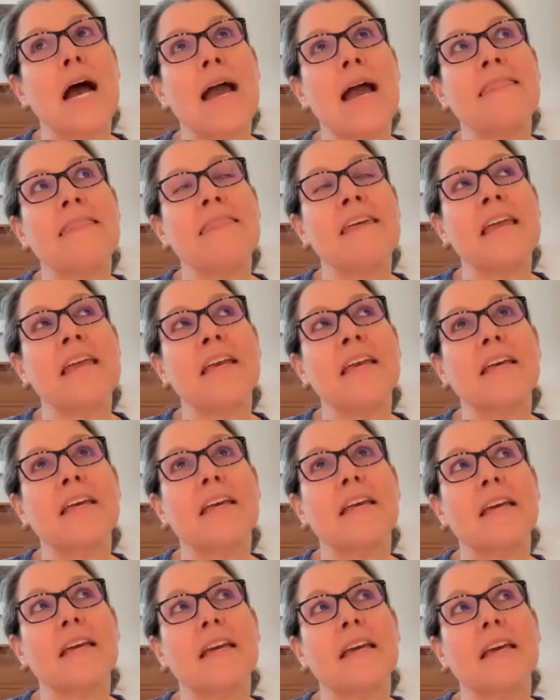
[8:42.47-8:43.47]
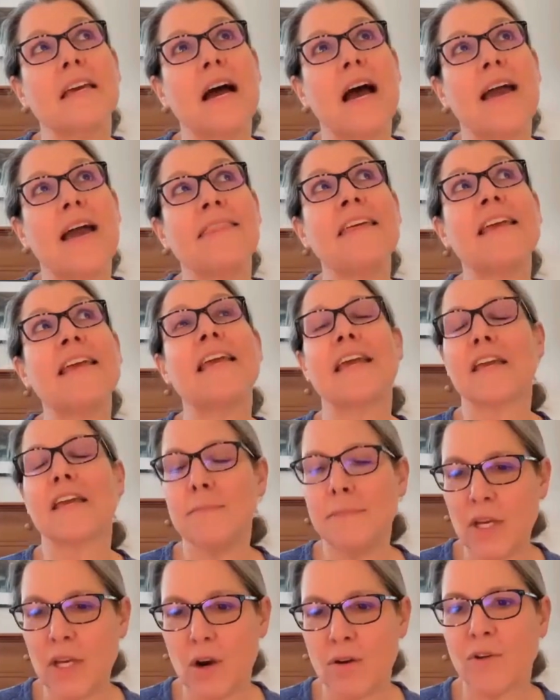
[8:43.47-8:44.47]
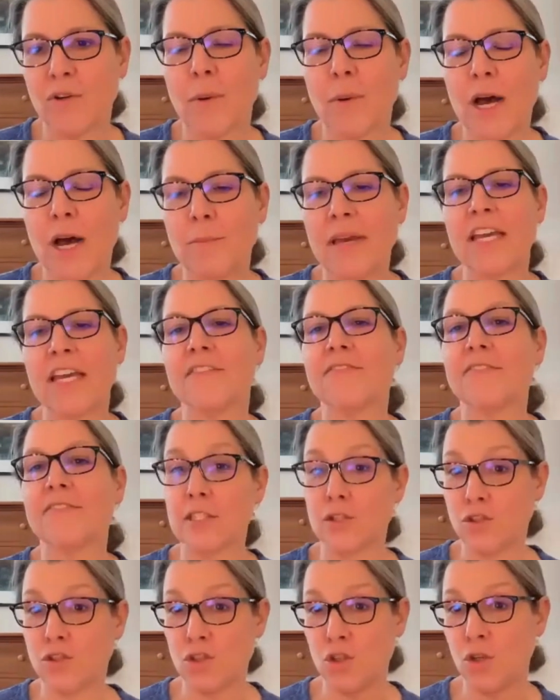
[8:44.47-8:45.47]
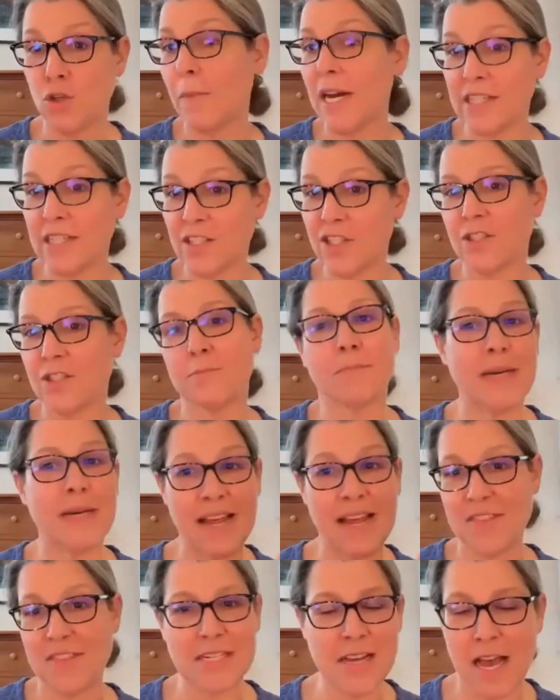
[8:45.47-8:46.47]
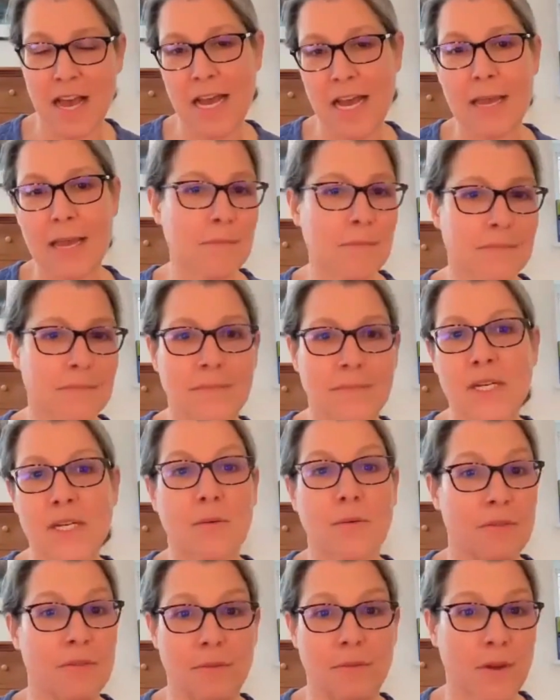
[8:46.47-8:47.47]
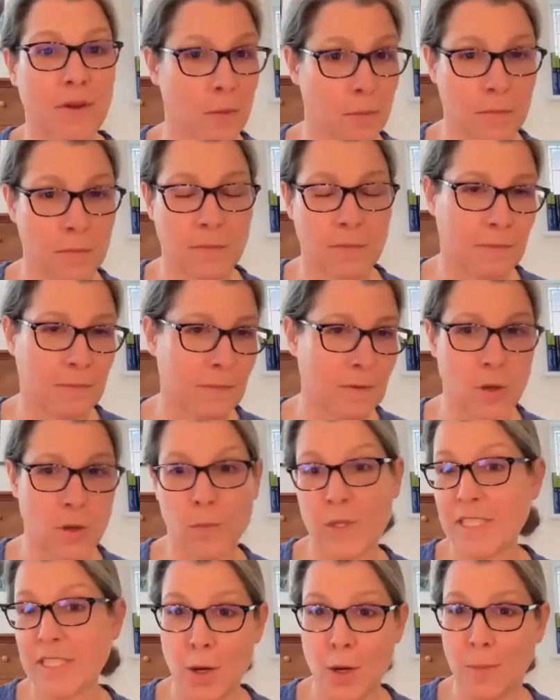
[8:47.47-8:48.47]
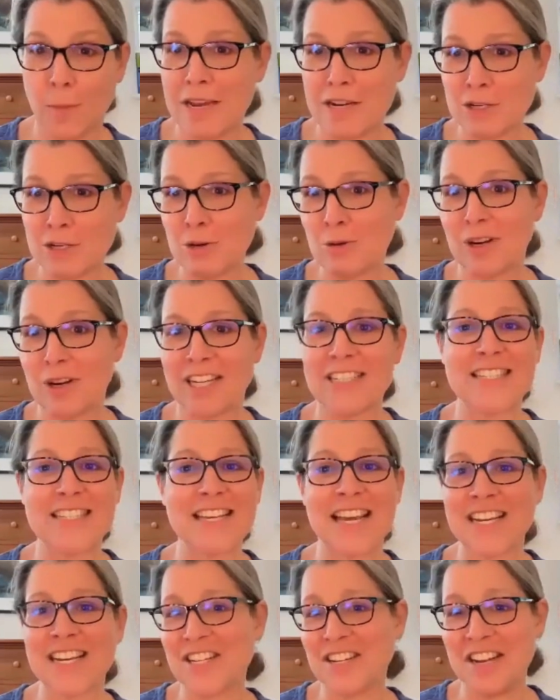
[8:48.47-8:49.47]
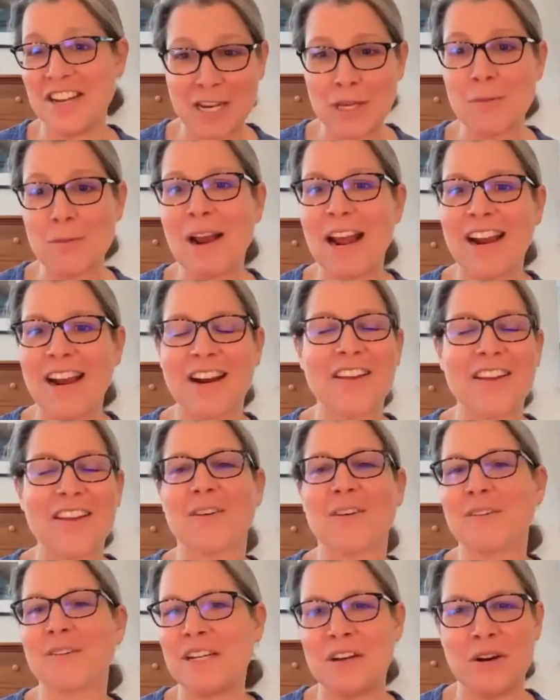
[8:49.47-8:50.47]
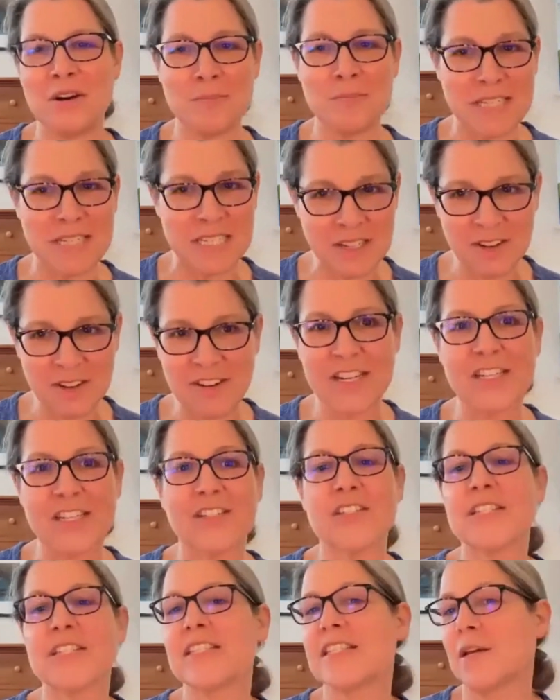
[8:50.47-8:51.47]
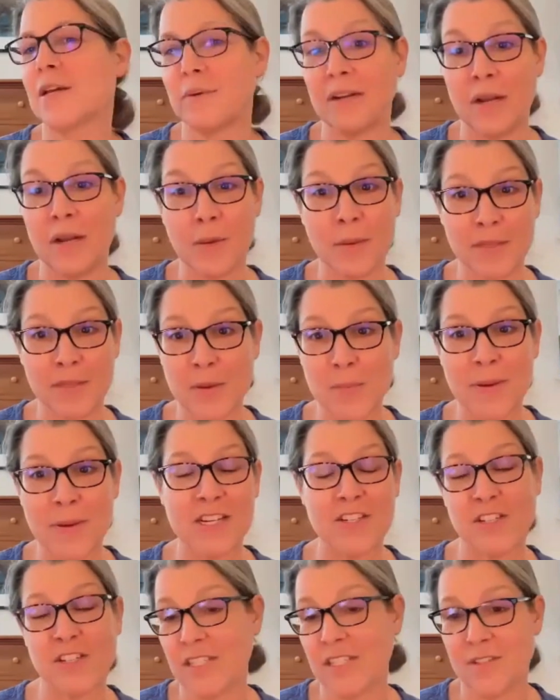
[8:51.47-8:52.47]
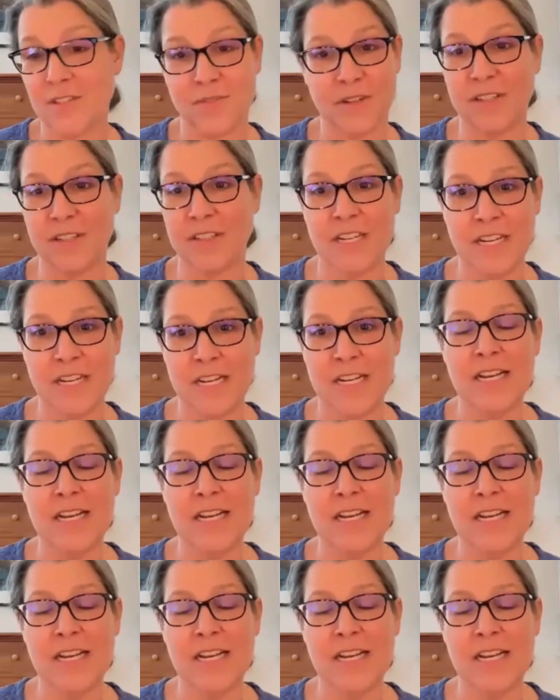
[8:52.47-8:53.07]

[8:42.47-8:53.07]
I think I think it can be overwhelming if it's too much, but at the time, there was no patient organization anywhere, there were no materials, there were no other patients for